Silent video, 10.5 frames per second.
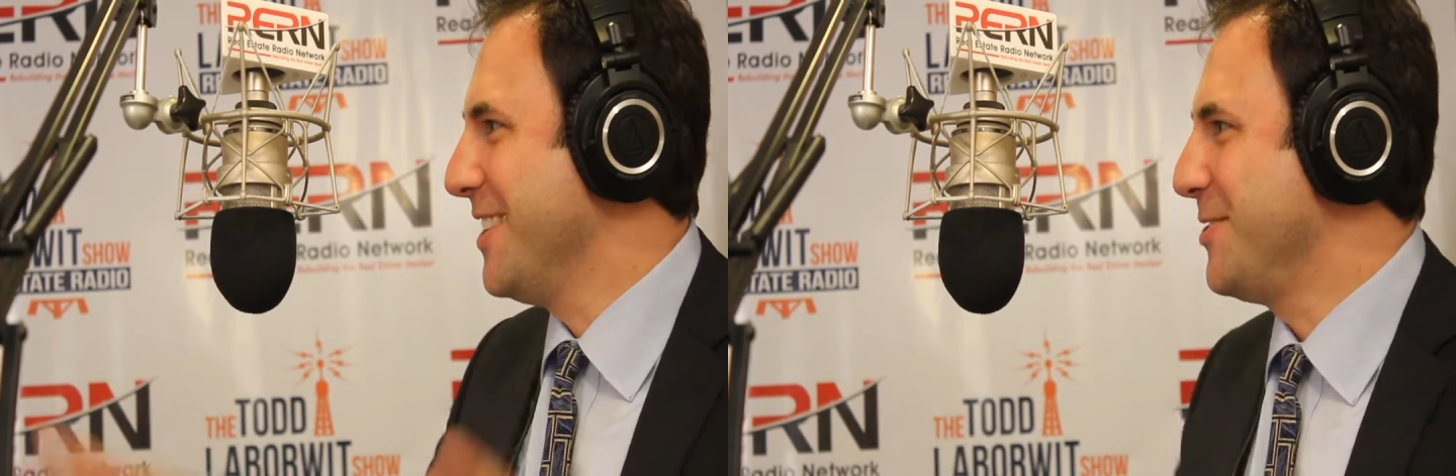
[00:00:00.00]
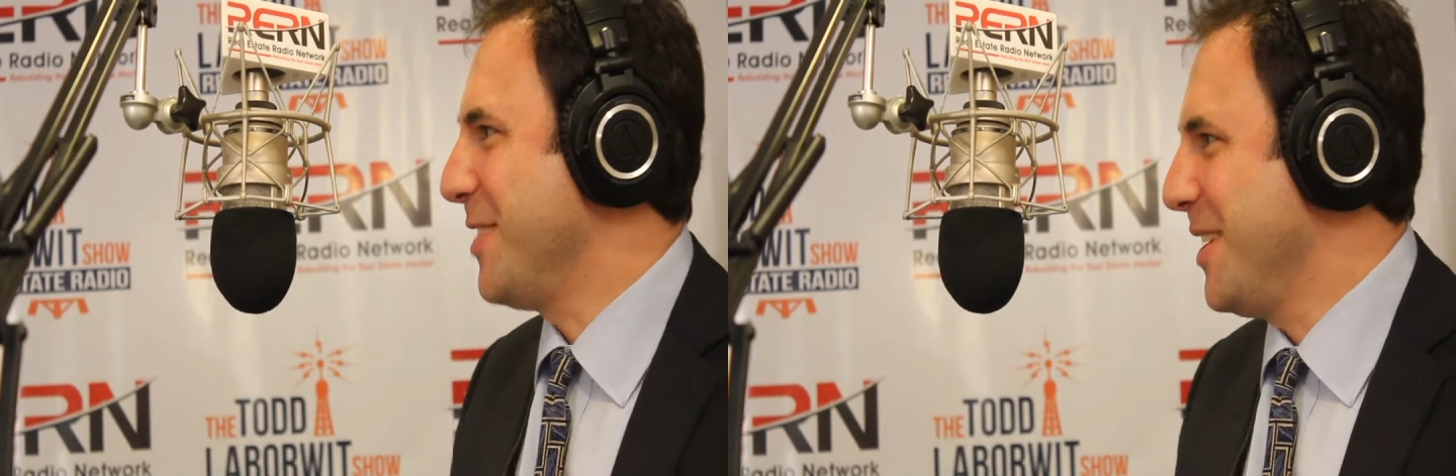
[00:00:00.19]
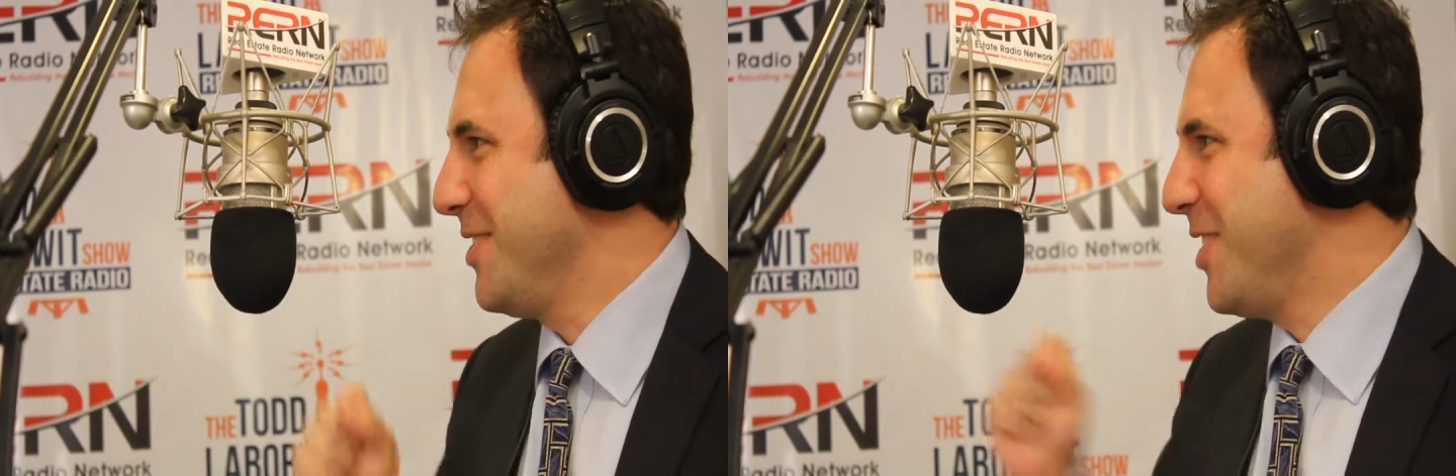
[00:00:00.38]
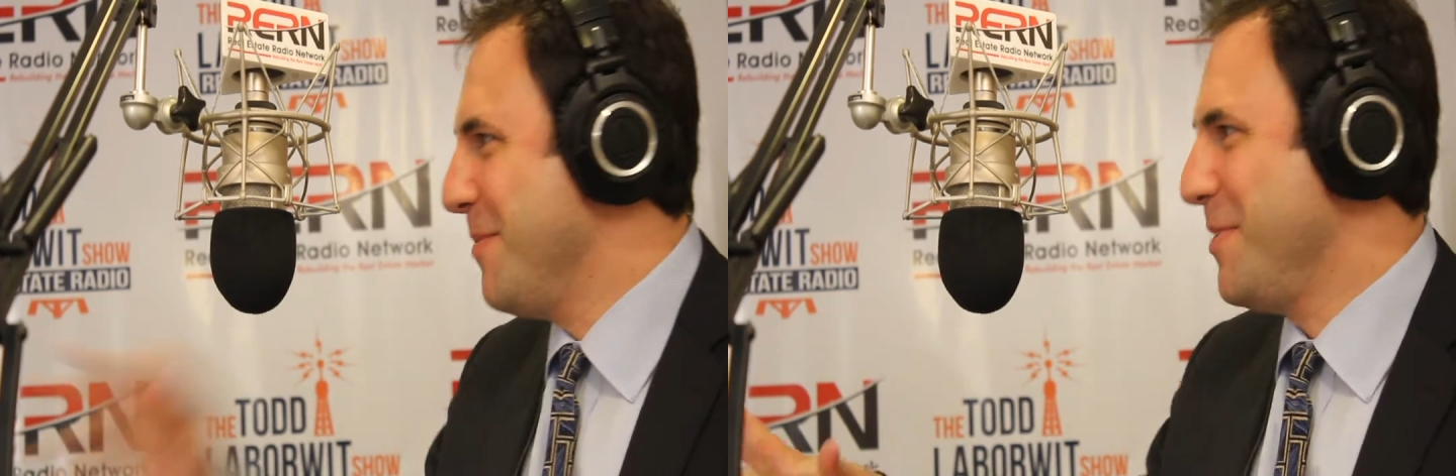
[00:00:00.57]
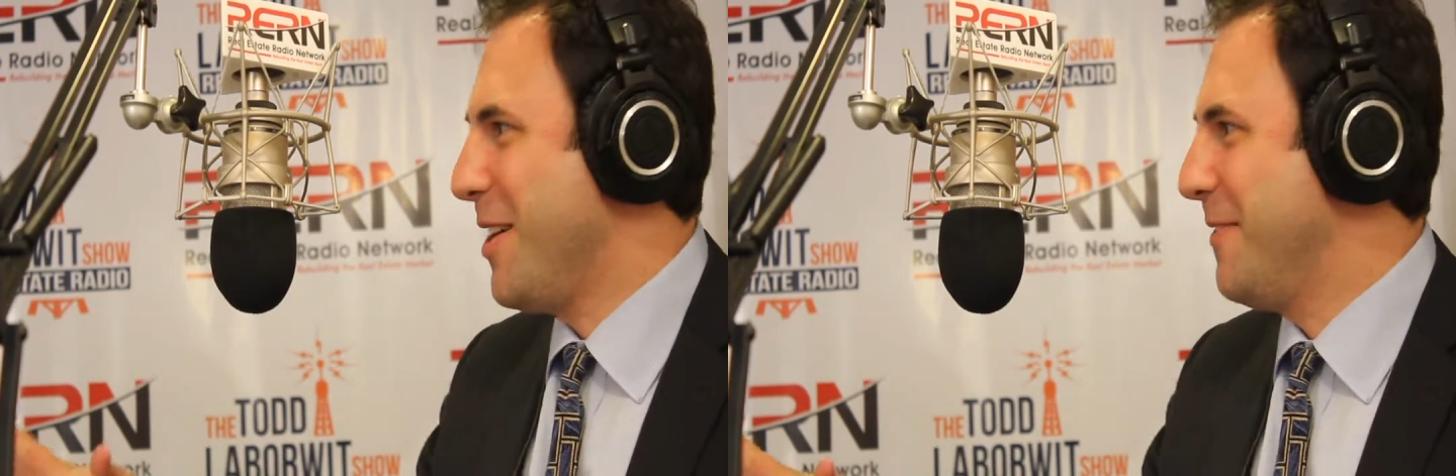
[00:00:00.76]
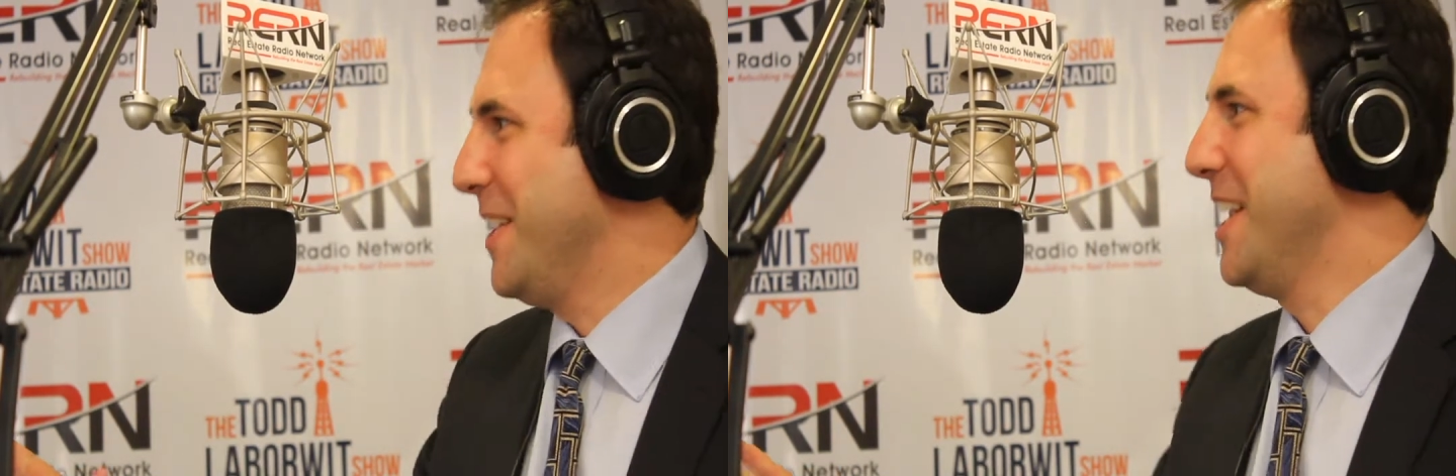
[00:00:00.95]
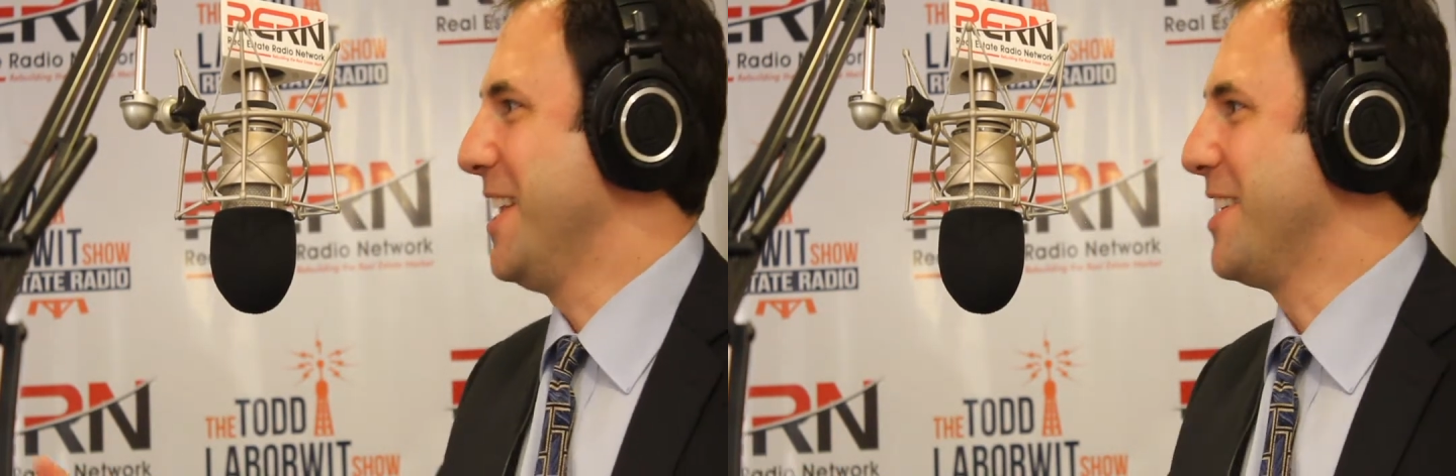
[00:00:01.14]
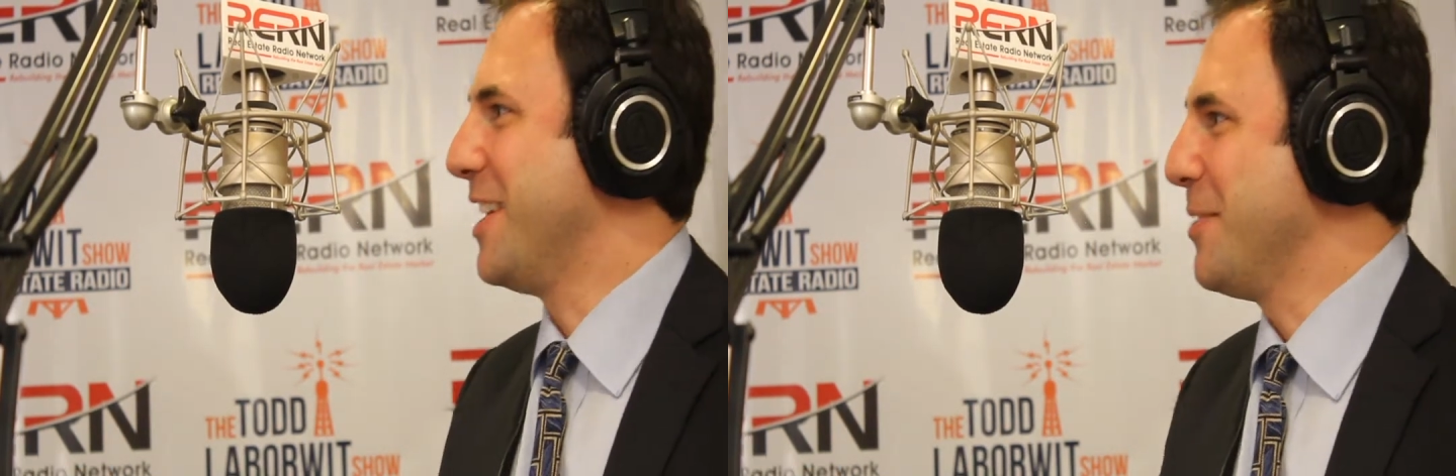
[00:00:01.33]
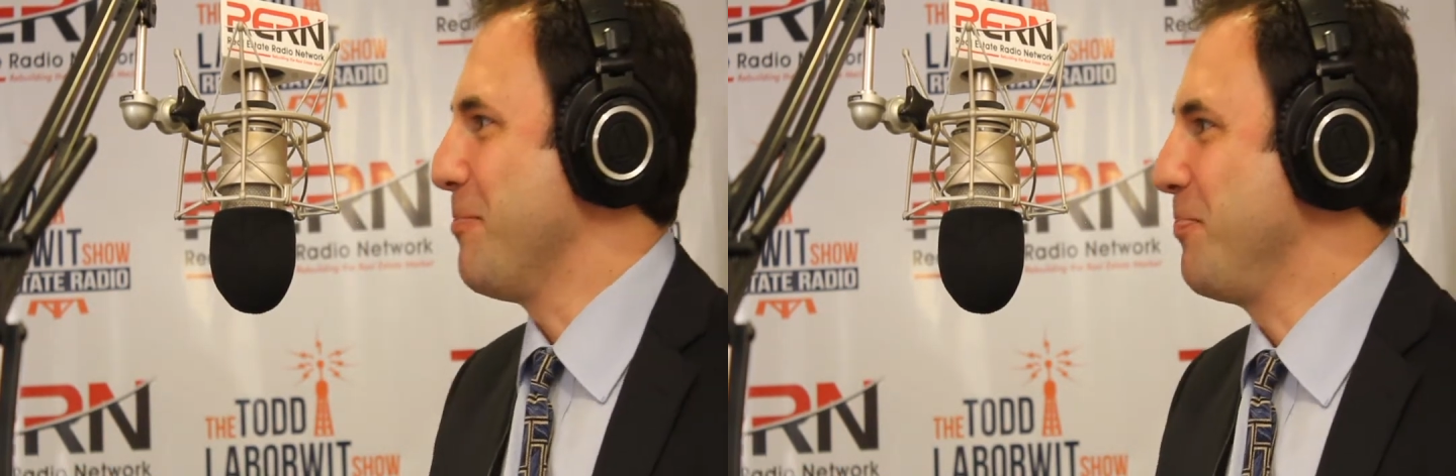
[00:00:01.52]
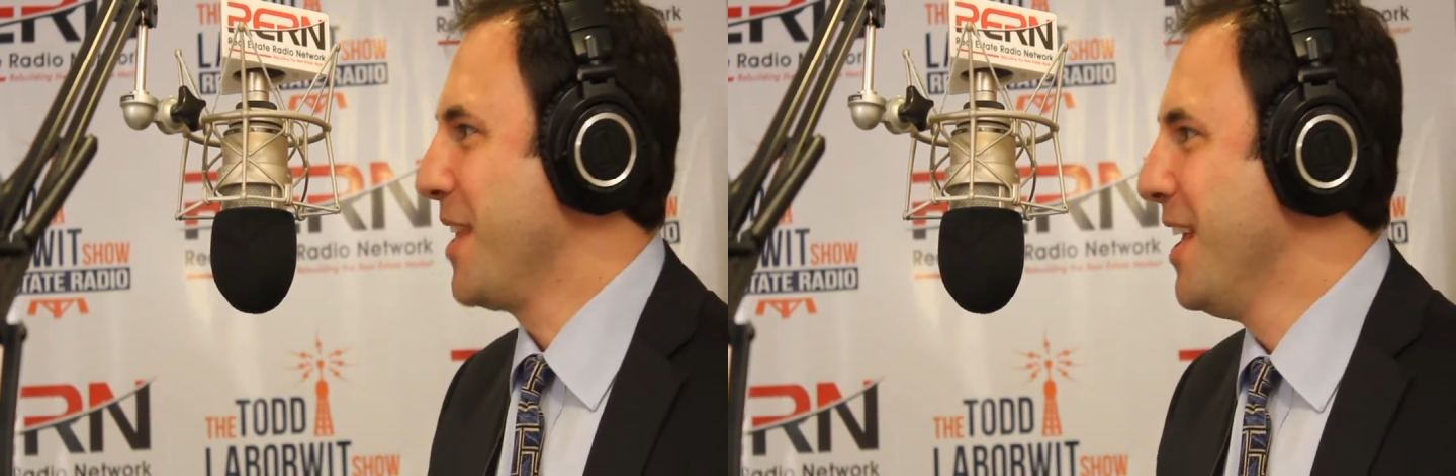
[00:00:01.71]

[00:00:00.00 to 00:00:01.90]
So I'd cut me off at any time.